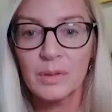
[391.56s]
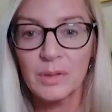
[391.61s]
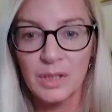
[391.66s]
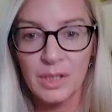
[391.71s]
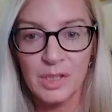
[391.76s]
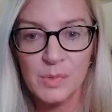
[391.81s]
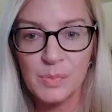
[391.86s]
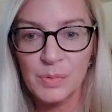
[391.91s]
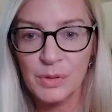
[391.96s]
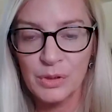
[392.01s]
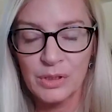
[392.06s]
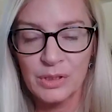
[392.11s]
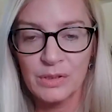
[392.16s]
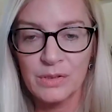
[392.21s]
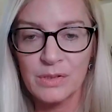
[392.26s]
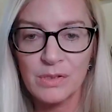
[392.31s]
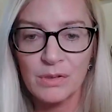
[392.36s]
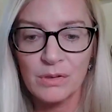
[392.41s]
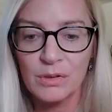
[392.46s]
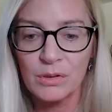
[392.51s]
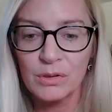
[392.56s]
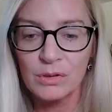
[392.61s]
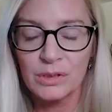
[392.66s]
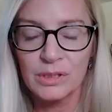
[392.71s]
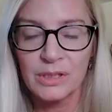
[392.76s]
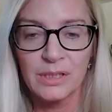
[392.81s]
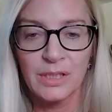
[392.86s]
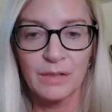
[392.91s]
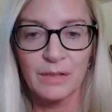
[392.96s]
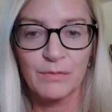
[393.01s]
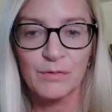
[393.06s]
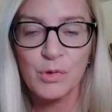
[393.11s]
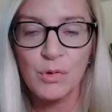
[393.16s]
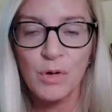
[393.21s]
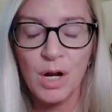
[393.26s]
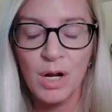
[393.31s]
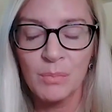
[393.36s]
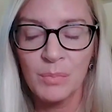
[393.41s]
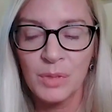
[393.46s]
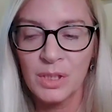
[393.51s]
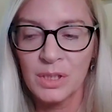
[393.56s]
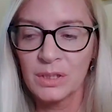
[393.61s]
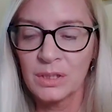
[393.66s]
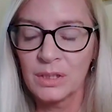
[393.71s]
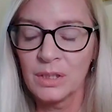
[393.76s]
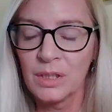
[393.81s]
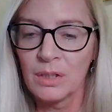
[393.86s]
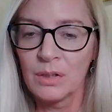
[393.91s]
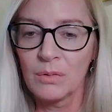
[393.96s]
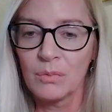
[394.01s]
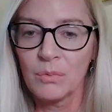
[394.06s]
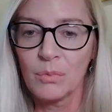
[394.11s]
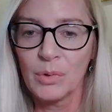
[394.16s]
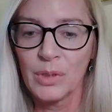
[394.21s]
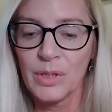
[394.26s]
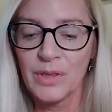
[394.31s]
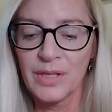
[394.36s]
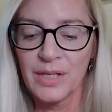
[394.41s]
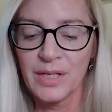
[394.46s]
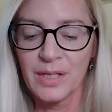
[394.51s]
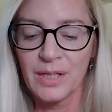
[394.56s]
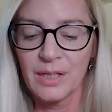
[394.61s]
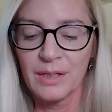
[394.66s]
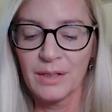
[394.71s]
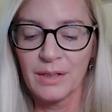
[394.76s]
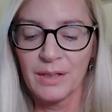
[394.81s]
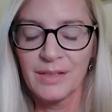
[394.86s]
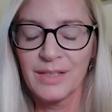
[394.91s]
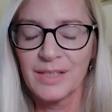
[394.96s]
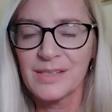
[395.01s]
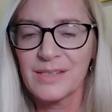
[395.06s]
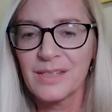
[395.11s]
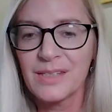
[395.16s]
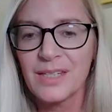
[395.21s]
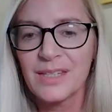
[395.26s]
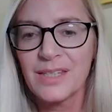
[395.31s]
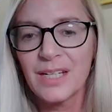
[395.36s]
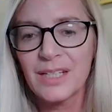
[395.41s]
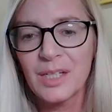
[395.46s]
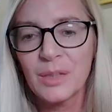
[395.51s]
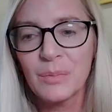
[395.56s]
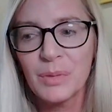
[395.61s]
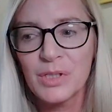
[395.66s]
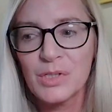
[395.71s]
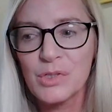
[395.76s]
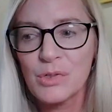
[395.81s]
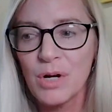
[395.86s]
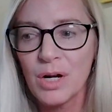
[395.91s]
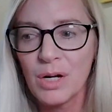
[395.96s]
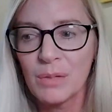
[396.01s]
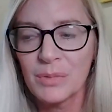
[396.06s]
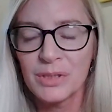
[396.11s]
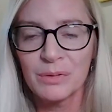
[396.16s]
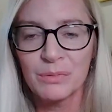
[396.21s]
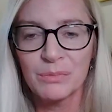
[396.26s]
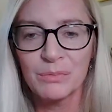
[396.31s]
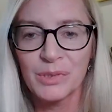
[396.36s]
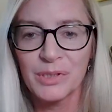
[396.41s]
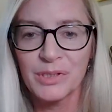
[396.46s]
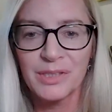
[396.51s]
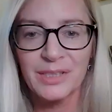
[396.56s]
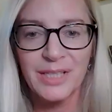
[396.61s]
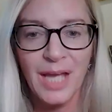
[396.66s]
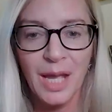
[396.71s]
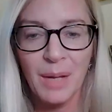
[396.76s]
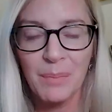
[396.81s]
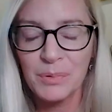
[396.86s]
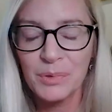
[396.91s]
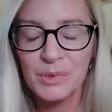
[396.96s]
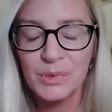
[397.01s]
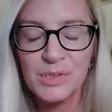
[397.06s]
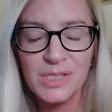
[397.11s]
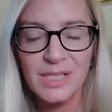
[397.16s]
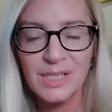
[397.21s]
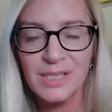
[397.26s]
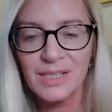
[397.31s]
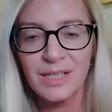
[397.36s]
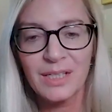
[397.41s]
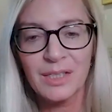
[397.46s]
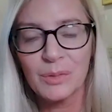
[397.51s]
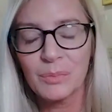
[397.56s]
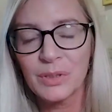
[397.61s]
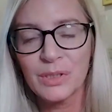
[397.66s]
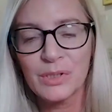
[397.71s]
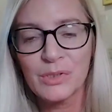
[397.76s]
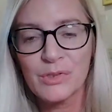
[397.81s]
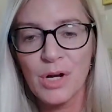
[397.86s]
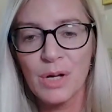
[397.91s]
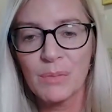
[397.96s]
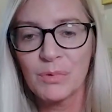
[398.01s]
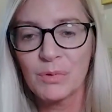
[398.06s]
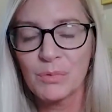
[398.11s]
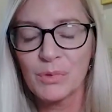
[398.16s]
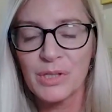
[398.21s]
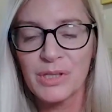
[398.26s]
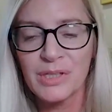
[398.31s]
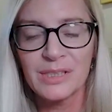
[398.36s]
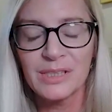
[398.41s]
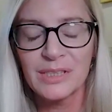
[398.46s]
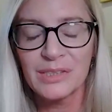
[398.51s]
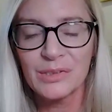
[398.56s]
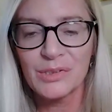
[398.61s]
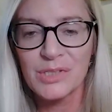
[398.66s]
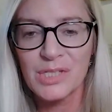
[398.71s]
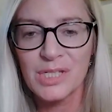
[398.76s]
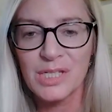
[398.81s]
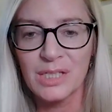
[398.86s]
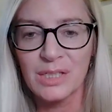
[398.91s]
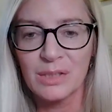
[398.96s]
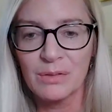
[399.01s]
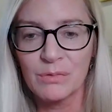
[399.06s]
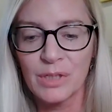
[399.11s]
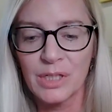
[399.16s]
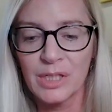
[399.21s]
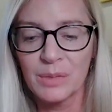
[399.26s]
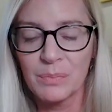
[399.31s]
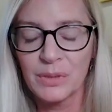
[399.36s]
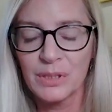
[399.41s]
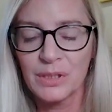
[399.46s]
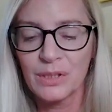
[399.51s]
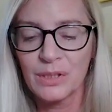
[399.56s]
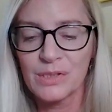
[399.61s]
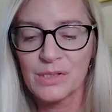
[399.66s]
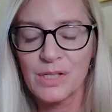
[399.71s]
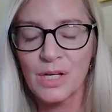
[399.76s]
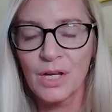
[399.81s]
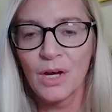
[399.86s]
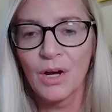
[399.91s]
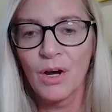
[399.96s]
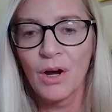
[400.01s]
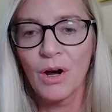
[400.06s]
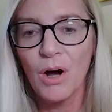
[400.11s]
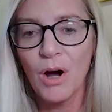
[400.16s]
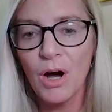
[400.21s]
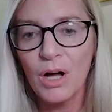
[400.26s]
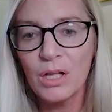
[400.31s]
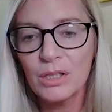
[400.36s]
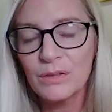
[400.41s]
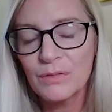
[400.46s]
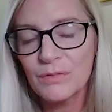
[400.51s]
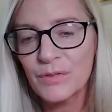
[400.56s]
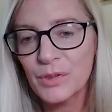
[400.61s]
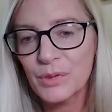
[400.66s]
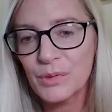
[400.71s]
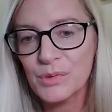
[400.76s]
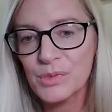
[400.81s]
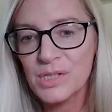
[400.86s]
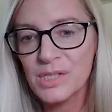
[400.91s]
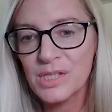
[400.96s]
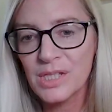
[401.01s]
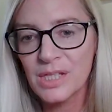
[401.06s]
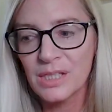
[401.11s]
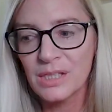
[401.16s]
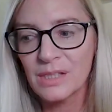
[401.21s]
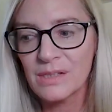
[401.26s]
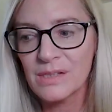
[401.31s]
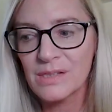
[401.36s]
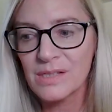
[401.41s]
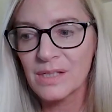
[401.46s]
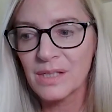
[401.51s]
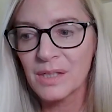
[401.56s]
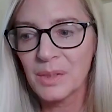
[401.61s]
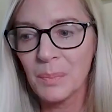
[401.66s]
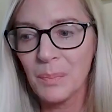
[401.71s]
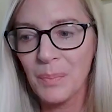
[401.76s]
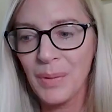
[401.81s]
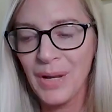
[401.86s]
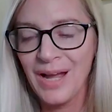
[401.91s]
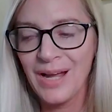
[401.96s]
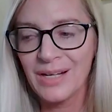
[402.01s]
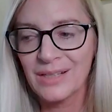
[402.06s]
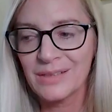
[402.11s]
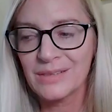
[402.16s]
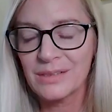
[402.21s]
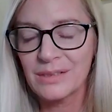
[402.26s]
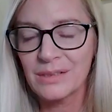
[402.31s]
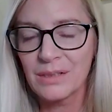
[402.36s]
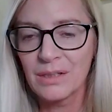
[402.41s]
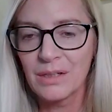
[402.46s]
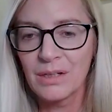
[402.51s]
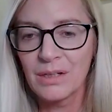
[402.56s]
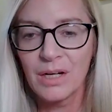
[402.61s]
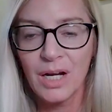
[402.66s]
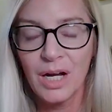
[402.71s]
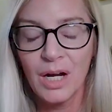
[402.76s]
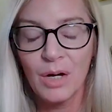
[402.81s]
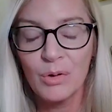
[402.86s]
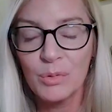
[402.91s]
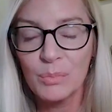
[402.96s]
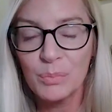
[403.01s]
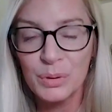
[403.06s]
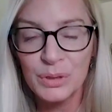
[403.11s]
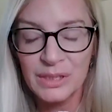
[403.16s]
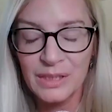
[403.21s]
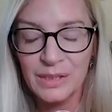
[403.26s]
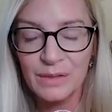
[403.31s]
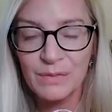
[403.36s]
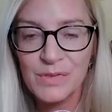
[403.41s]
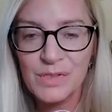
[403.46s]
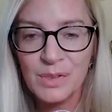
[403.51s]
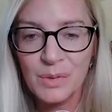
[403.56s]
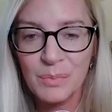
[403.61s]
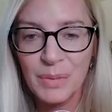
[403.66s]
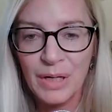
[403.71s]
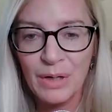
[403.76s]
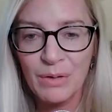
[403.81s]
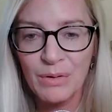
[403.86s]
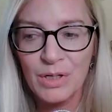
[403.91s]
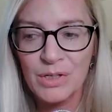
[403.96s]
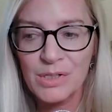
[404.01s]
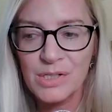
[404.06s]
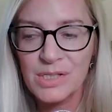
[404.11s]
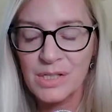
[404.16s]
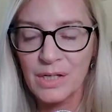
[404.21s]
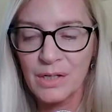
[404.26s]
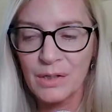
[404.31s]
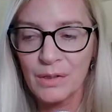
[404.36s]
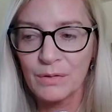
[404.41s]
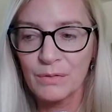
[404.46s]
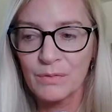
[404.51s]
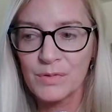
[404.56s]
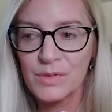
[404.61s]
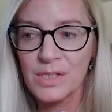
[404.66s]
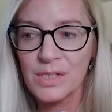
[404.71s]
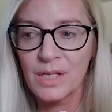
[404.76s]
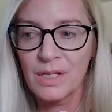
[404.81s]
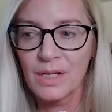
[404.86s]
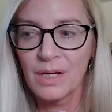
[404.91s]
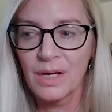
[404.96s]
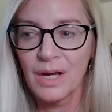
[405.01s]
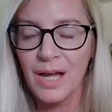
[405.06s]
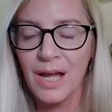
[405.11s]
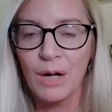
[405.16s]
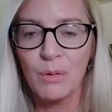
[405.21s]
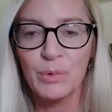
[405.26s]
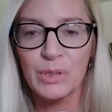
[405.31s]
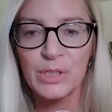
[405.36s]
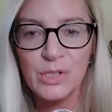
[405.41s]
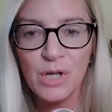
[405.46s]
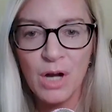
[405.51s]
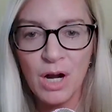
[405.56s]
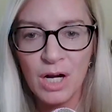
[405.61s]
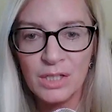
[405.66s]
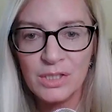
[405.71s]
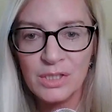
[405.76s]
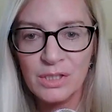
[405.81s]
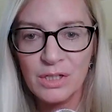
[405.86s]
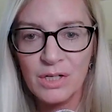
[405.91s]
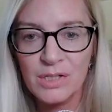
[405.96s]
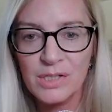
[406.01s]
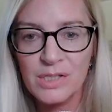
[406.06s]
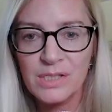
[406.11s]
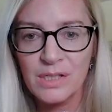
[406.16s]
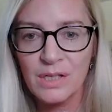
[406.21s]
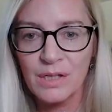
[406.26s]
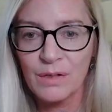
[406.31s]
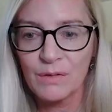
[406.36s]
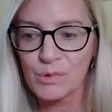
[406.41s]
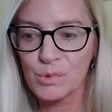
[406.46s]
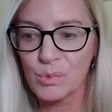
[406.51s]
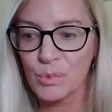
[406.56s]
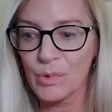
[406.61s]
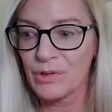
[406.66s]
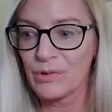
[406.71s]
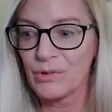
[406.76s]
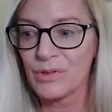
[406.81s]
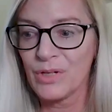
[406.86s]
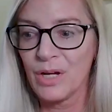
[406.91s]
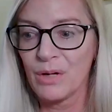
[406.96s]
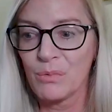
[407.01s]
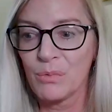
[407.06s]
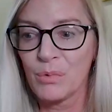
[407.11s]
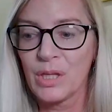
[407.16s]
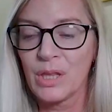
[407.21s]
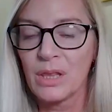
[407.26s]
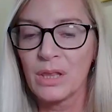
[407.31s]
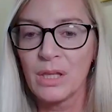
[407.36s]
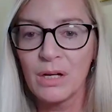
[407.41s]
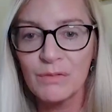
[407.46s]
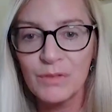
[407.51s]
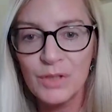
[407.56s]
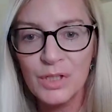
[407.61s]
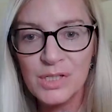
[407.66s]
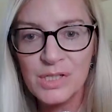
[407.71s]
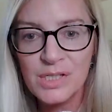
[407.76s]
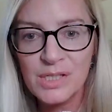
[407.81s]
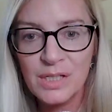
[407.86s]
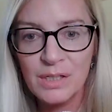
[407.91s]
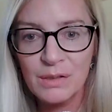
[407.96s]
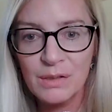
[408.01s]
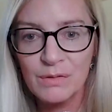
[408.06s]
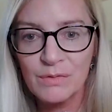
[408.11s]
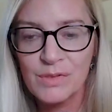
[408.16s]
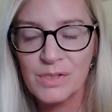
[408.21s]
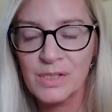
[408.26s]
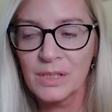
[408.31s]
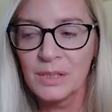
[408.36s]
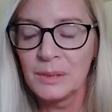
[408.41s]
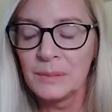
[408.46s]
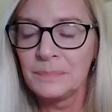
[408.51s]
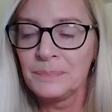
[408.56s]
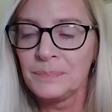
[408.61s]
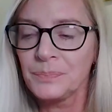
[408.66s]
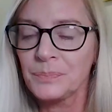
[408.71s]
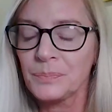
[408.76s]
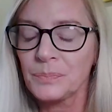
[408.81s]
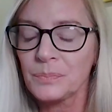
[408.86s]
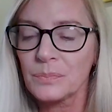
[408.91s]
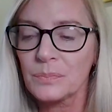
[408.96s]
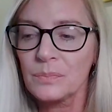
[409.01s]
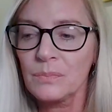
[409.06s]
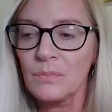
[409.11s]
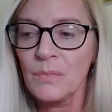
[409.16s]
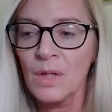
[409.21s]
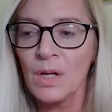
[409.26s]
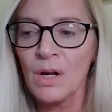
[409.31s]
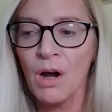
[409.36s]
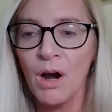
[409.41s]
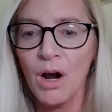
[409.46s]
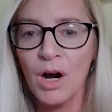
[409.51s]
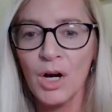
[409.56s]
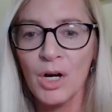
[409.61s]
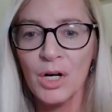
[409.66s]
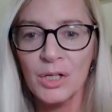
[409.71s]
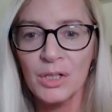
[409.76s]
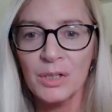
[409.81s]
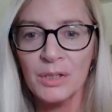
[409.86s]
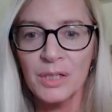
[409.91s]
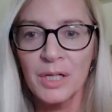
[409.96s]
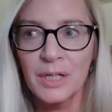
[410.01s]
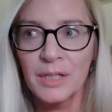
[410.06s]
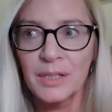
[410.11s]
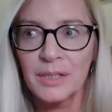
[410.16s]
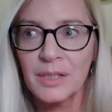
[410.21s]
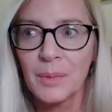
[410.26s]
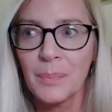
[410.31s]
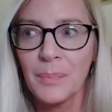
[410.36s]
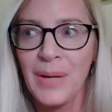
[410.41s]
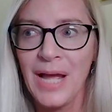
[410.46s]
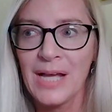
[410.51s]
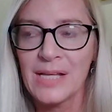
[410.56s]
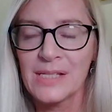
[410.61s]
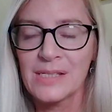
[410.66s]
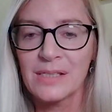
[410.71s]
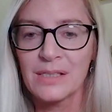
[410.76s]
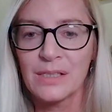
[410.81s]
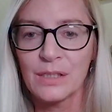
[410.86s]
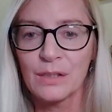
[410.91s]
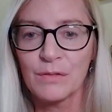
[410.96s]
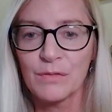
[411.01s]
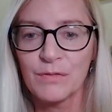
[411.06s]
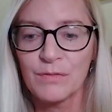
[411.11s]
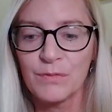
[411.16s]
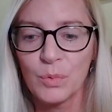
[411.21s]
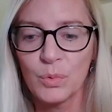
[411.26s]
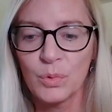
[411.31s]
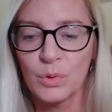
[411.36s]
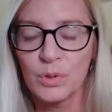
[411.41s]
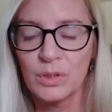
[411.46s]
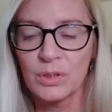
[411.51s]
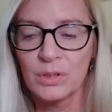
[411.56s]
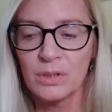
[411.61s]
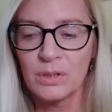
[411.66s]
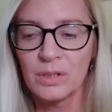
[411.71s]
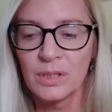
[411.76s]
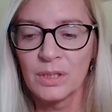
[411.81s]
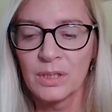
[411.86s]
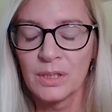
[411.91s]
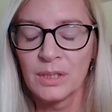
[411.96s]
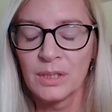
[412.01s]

experienced early life trauma, when they, and that can be trauma with a capital T, that can be trauma with a little t, right? Yeah, because absolutely. All of those things impact our beliefs about ourselves, how we talk to ourselves, whether or not we love ourselves, our capacity for